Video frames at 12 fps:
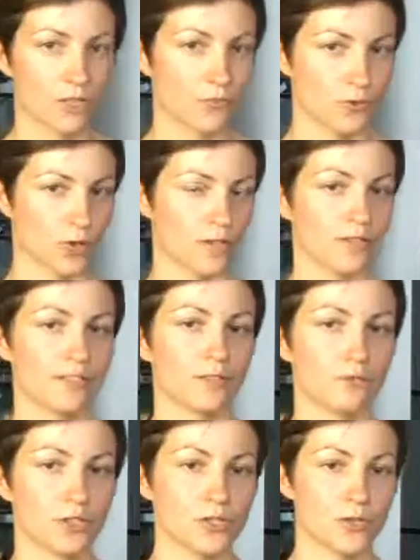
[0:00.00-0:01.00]
Overall, I think
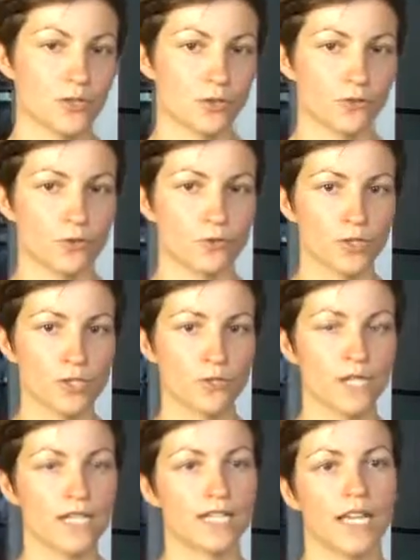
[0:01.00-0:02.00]
the World Social Forum was
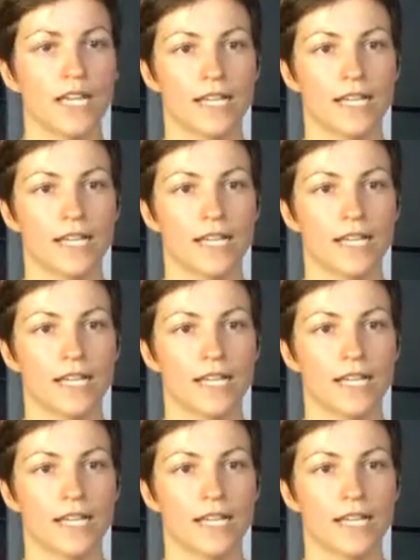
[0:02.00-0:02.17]
quite